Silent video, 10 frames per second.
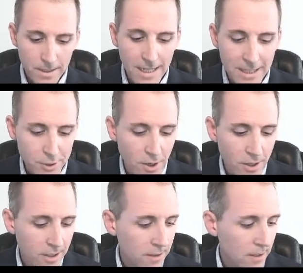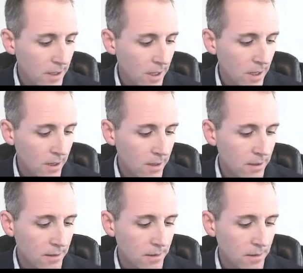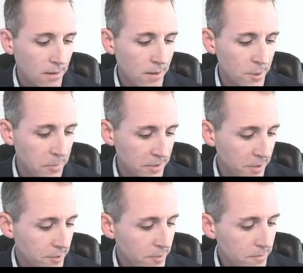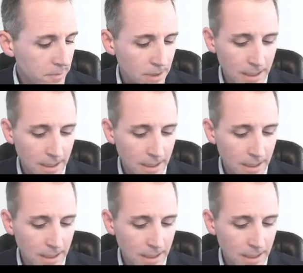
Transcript: Getting started in this business.